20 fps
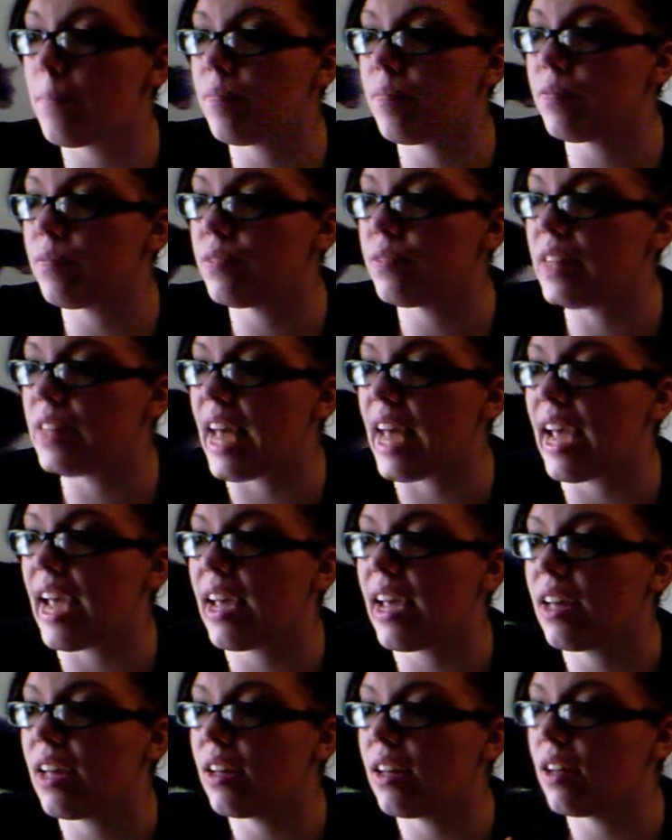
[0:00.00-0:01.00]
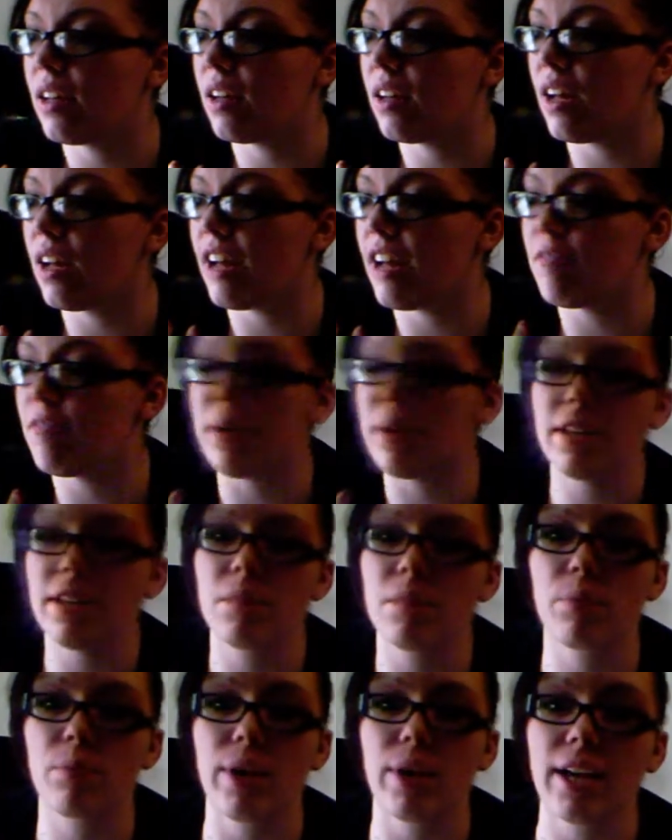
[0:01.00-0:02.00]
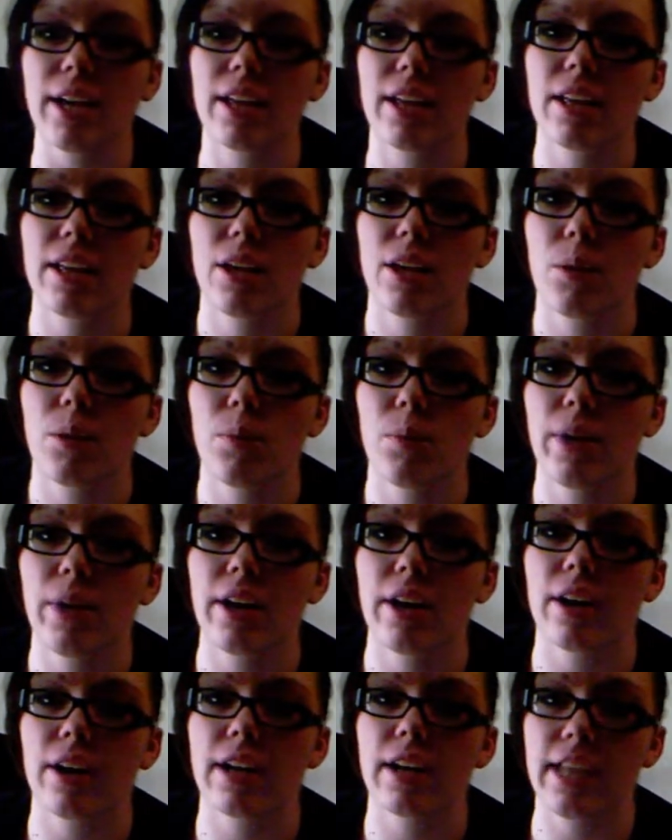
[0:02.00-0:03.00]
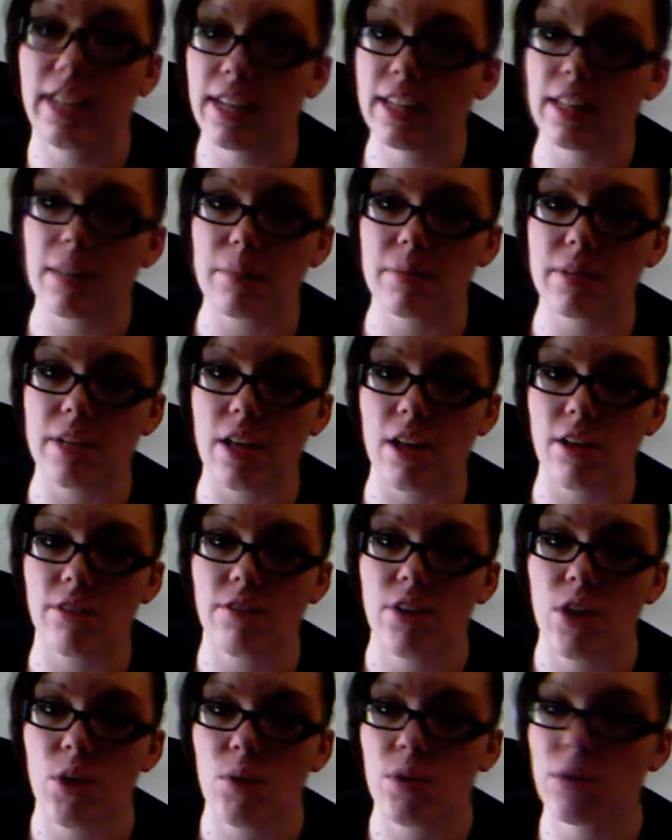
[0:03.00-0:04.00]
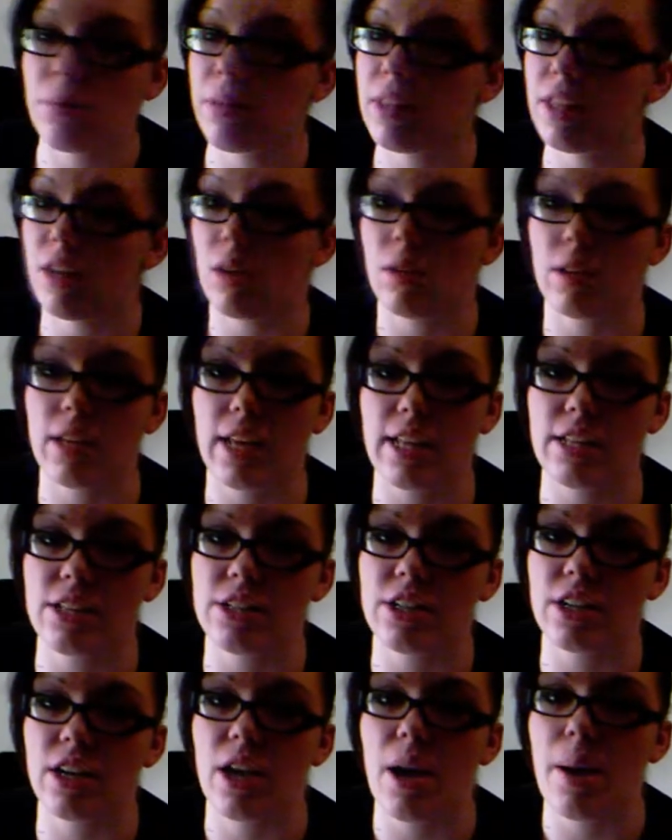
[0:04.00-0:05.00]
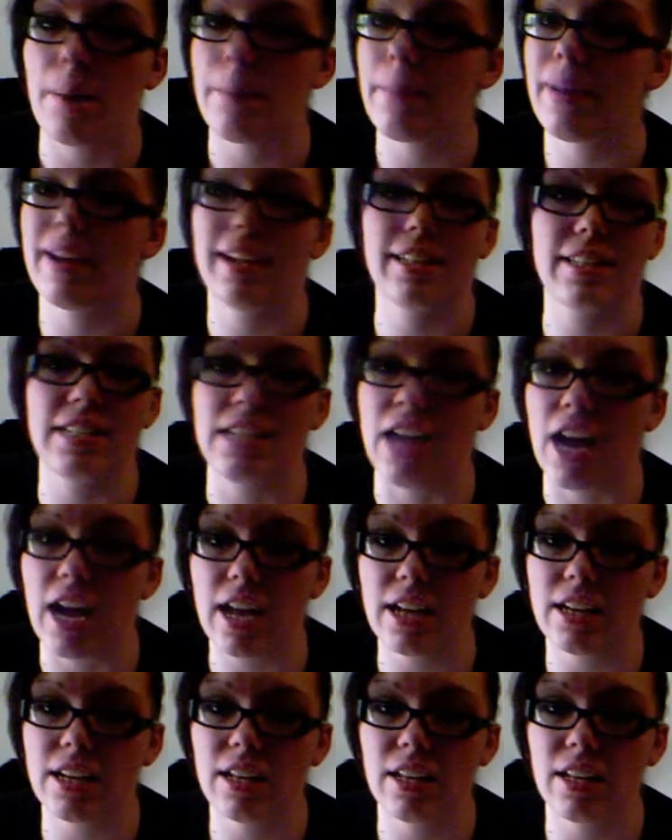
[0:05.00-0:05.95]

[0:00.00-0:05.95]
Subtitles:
they have been to the brink where killing themselves would be the only answer, but it's not.